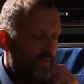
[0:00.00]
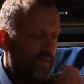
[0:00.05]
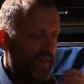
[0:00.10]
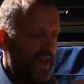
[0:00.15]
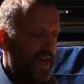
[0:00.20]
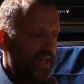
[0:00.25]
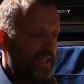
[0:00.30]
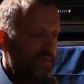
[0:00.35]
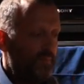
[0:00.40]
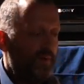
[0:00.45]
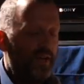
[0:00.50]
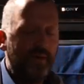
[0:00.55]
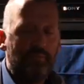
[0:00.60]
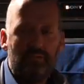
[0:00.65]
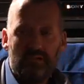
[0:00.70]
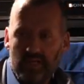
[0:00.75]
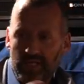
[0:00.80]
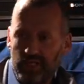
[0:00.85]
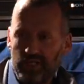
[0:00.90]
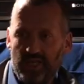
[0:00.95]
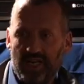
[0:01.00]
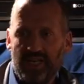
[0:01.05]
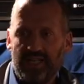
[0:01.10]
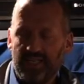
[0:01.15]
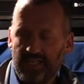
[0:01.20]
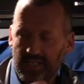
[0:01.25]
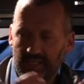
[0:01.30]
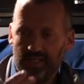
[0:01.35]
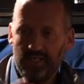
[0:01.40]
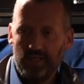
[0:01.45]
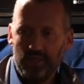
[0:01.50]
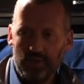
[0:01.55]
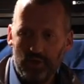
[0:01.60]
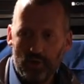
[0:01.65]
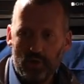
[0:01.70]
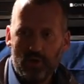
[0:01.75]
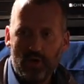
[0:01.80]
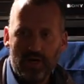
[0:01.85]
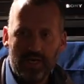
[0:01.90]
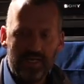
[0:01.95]
they're to be appreciated and
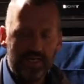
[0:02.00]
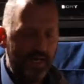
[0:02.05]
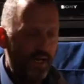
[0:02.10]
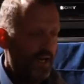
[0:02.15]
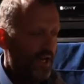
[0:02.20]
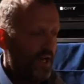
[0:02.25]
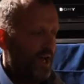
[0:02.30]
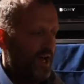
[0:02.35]
enjoyed,